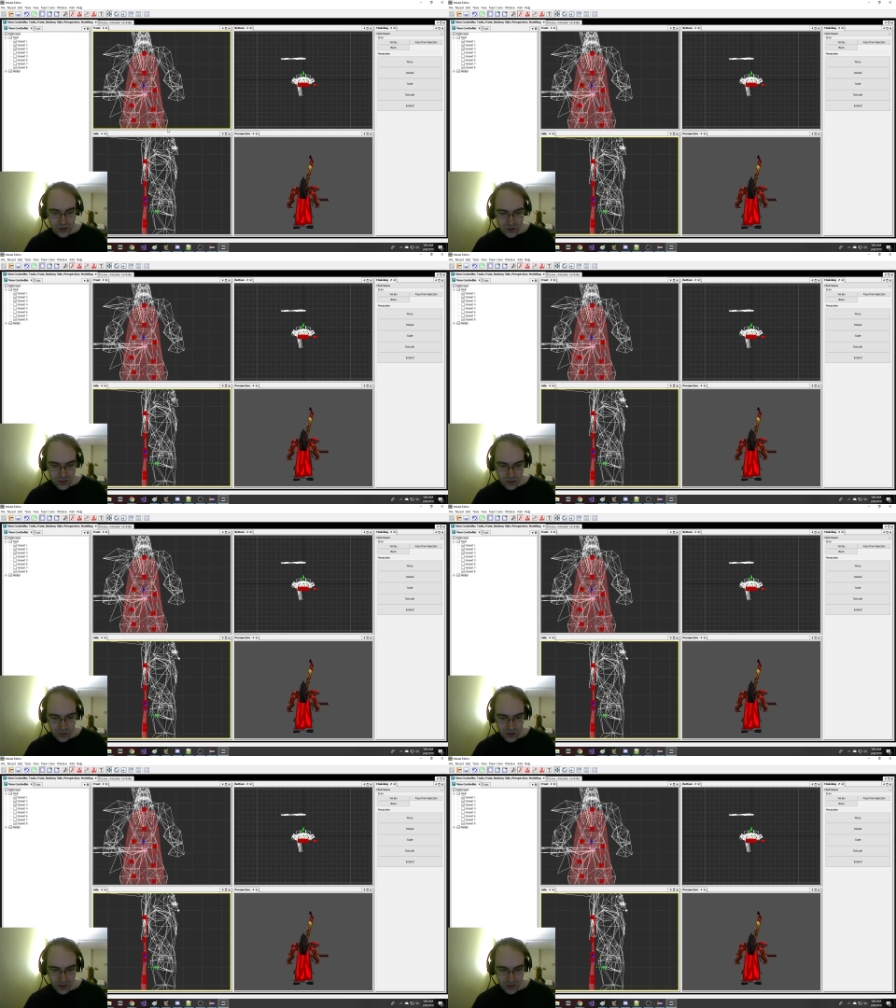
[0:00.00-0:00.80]
some
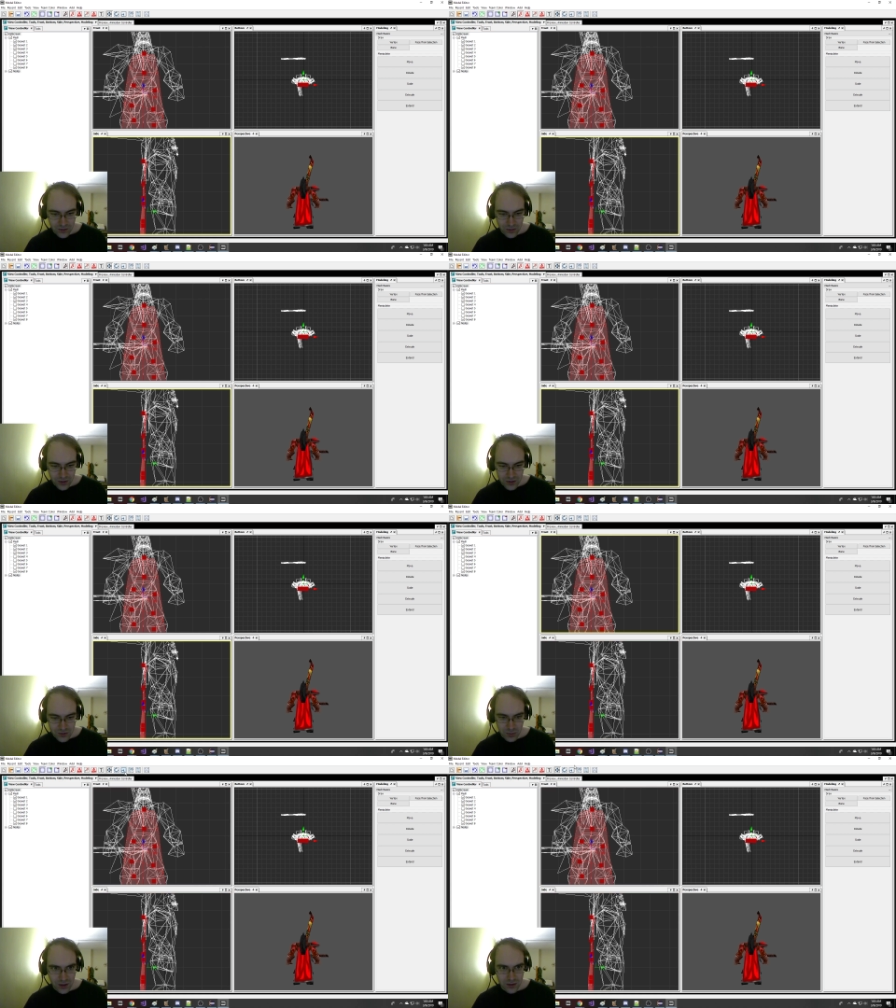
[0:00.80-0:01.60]
kind of
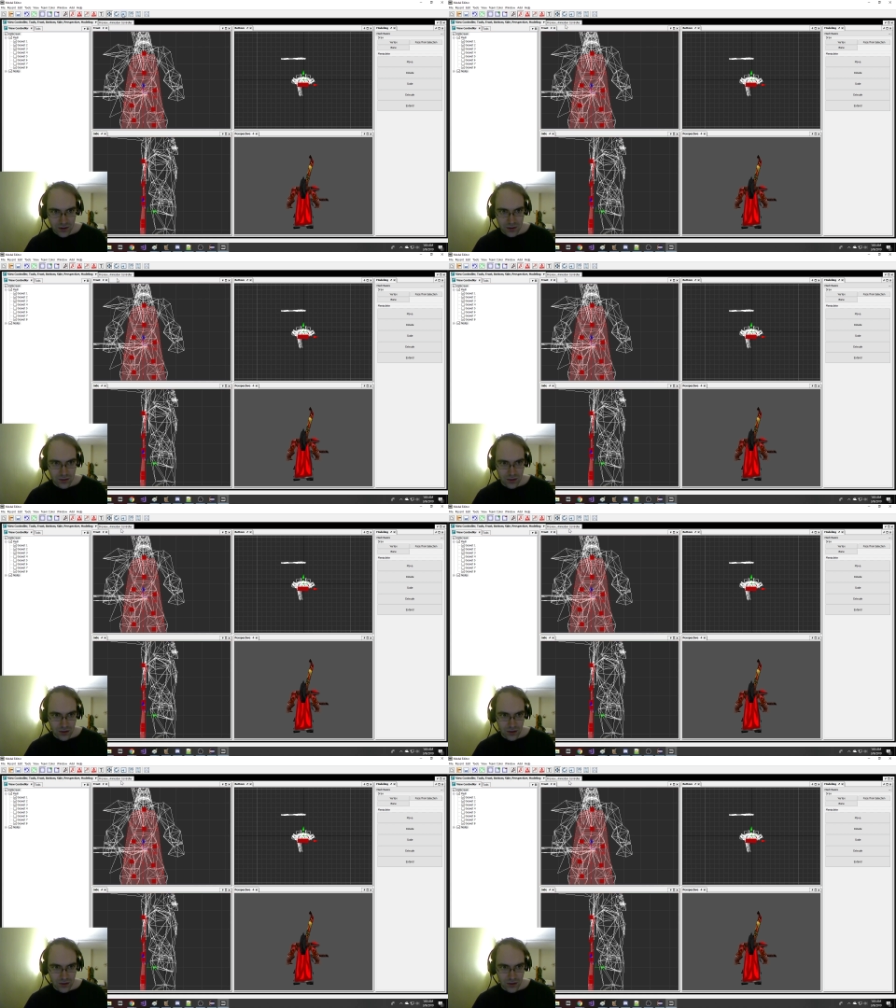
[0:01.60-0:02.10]
expanded